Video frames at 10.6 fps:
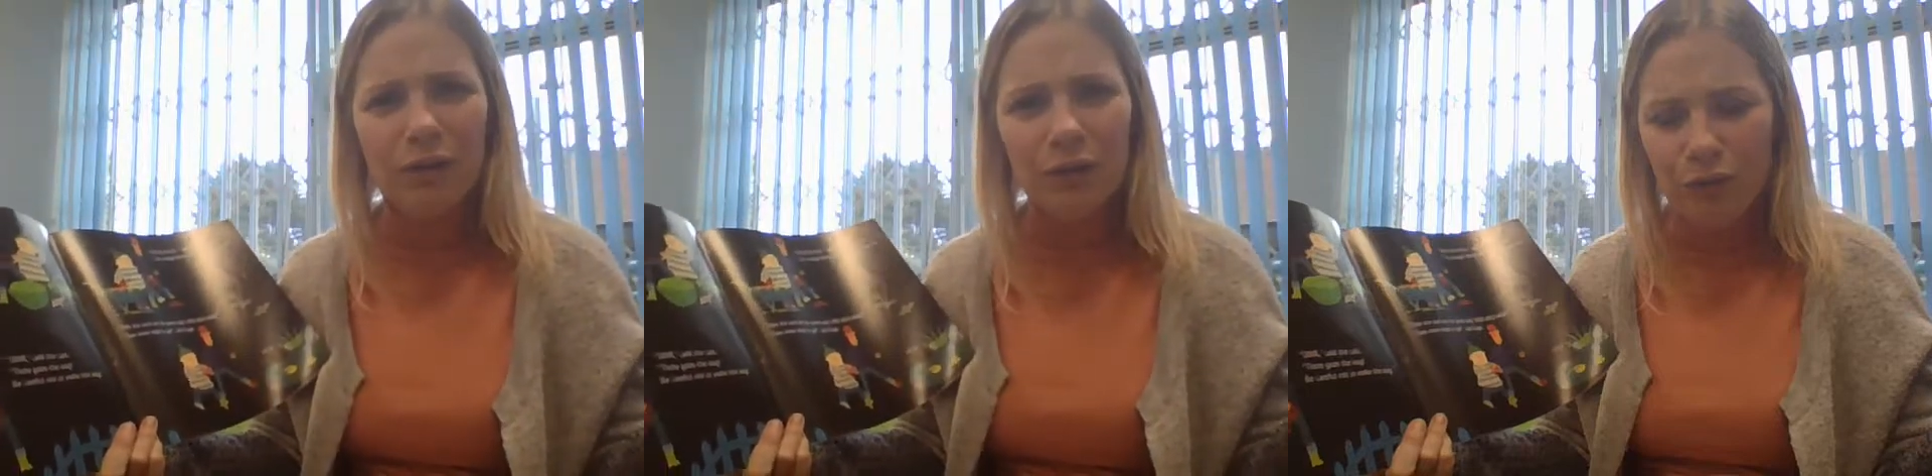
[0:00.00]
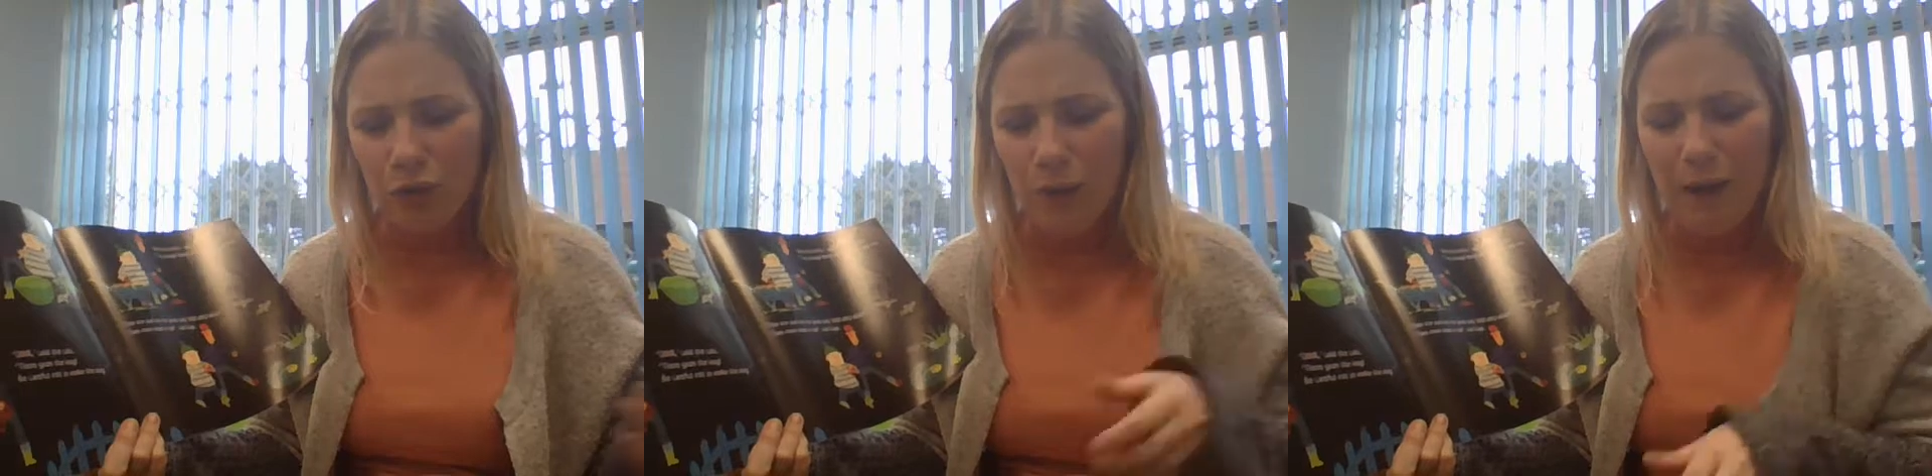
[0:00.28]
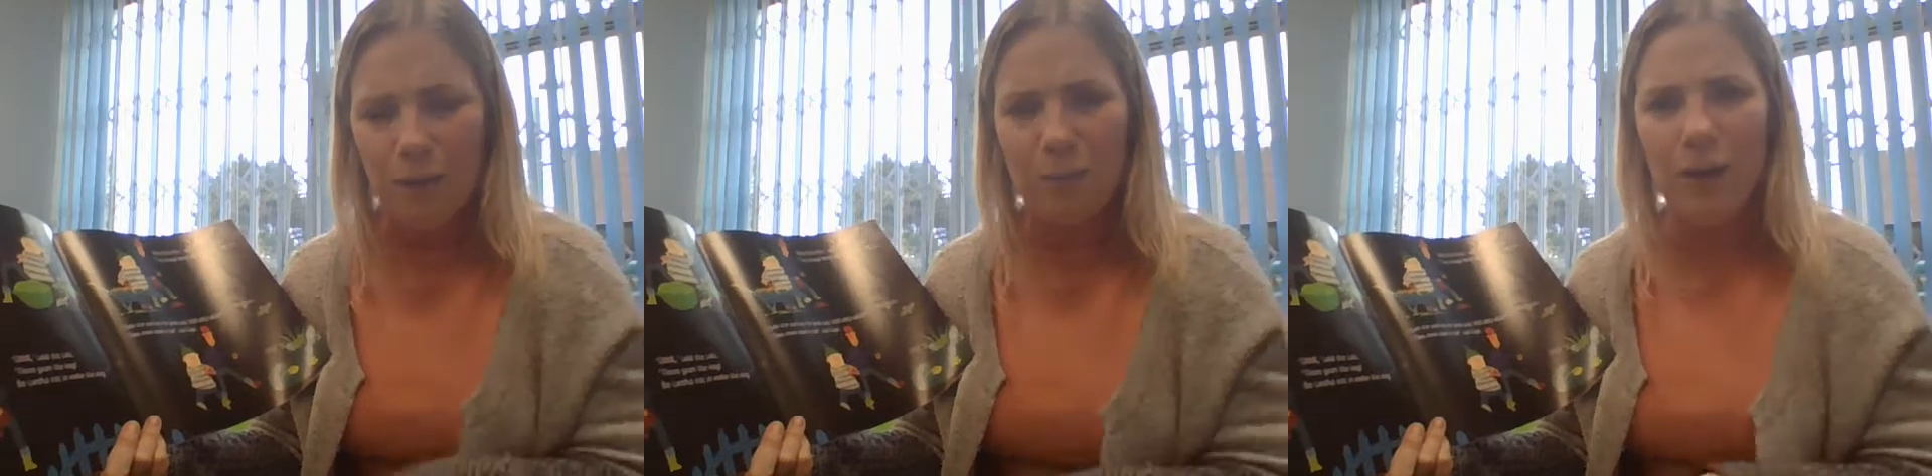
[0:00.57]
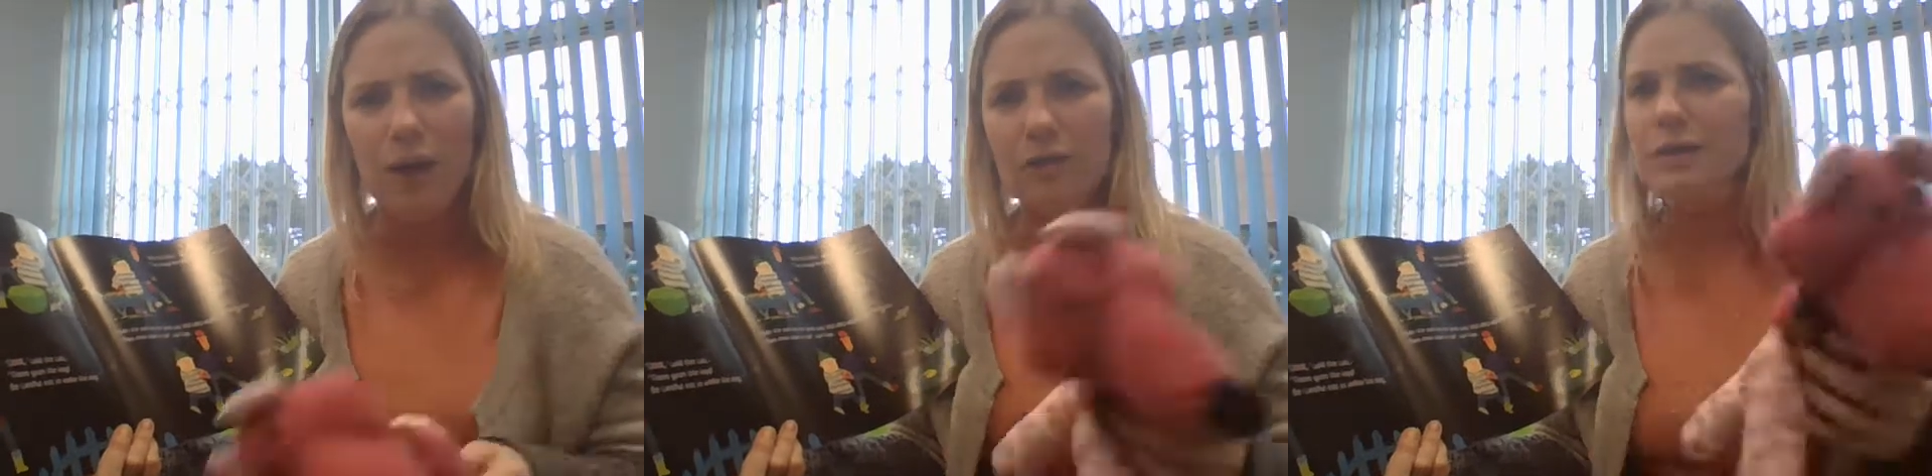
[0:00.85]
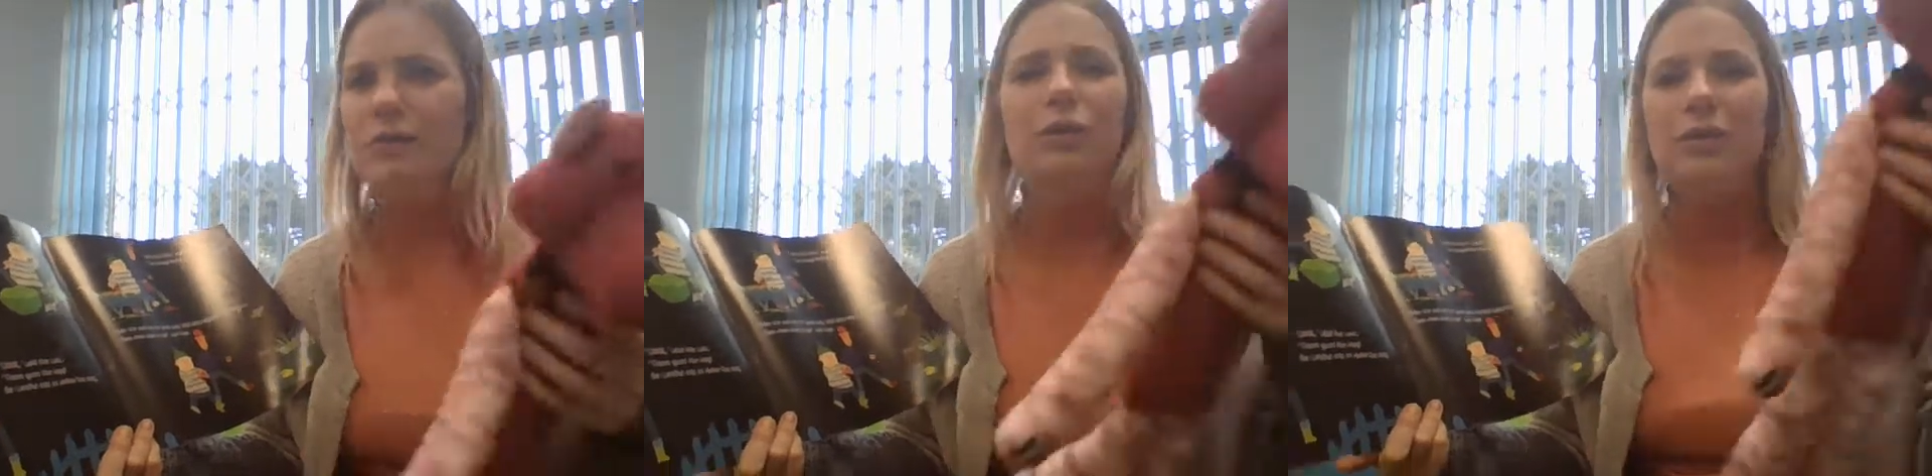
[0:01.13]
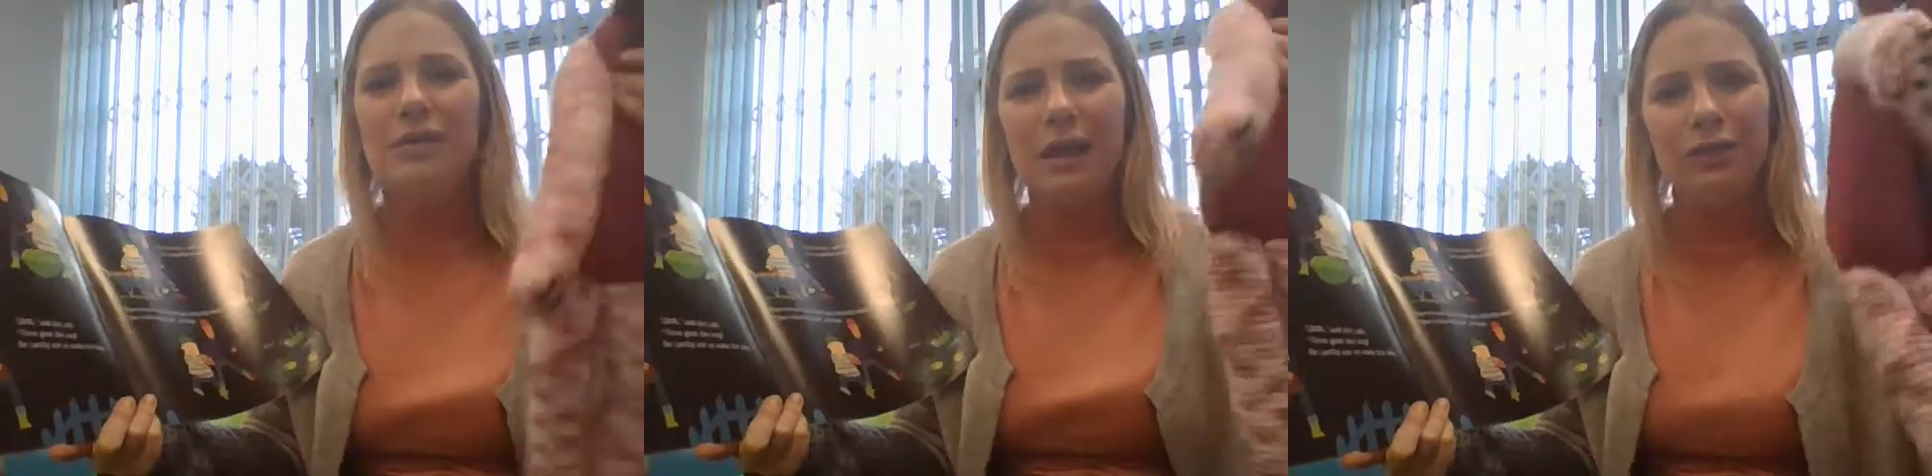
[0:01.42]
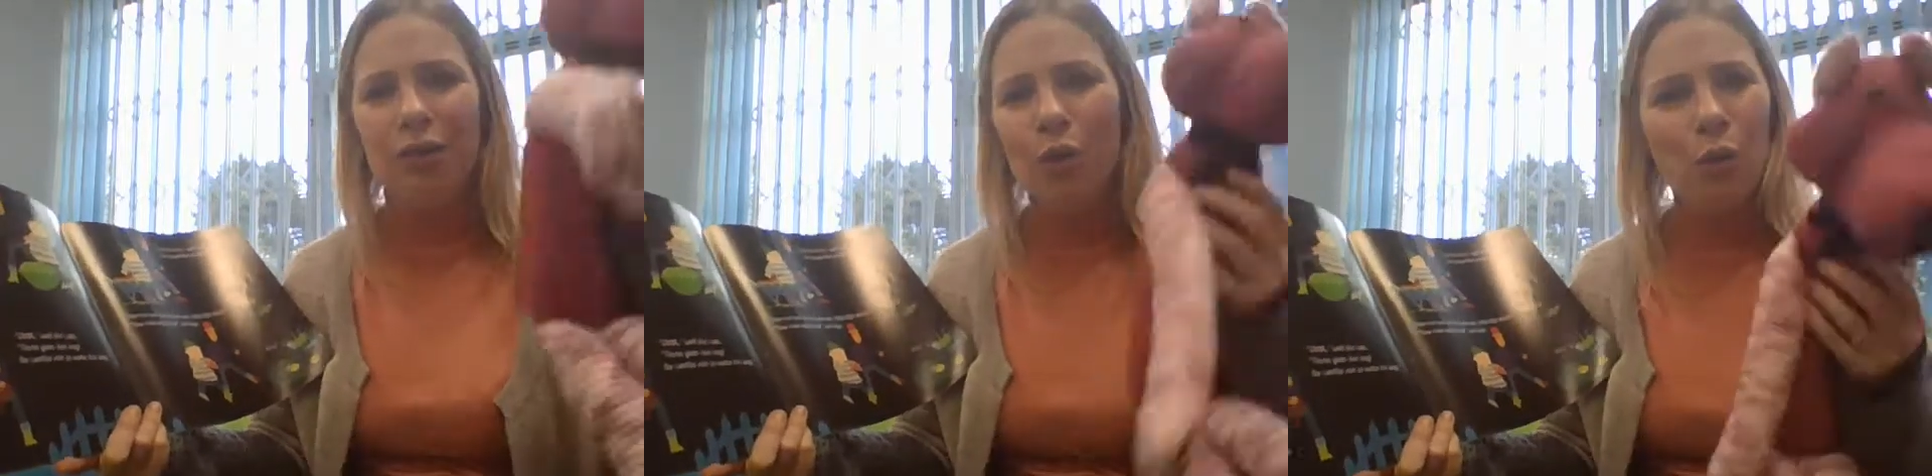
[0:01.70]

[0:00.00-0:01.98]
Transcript: Can you help Bertie to understand